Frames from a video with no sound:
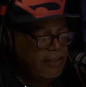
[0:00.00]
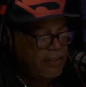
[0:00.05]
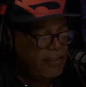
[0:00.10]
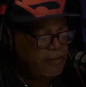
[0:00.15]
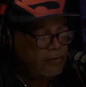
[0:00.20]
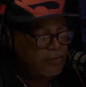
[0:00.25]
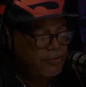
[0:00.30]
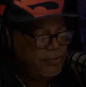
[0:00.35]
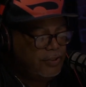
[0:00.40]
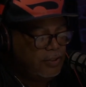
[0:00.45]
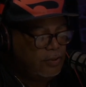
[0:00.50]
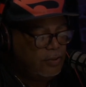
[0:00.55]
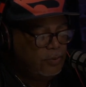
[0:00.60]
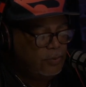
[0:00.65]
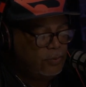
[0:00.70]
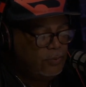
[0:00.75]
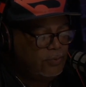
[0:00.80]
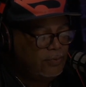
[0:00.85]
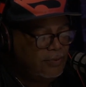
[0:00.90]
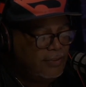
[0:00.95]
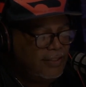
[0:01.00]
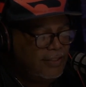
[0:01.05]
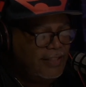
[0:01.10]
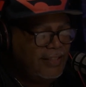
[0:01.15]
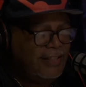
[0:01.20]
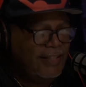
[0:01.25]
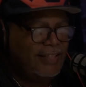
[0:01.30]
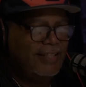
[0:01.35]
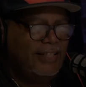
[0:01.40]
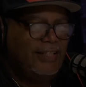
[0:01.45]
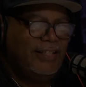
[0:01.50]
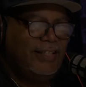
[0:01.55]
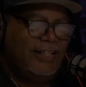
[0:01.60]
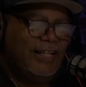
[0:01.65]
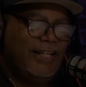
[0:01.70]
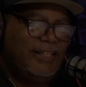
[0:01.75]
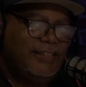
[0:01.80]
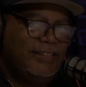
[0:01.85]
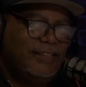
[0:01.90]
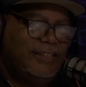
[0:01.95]
so can I
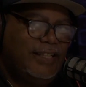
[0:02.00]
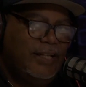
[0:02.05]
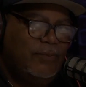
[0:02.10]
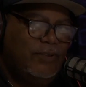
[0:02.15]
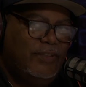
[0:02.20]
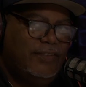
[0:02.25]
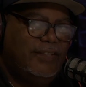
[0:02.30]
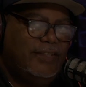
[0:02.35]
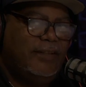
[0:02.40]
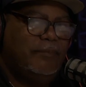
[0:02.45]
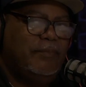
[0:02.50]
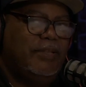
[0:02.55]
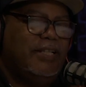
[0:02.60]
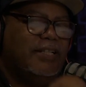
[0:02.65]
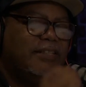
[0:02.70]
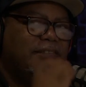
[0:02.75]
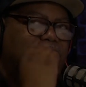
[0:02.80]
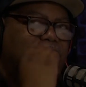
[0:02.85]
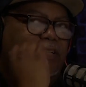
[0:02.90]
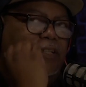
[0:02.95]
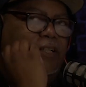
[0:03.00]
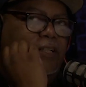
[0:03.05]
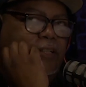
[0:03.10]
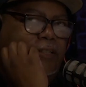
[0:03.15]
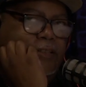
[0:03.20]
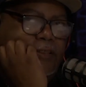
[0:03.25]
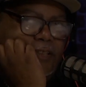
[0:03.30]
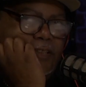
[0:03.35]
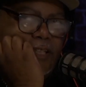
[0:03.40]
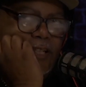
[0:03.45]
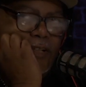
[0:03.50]
just say one thing? Because, you know,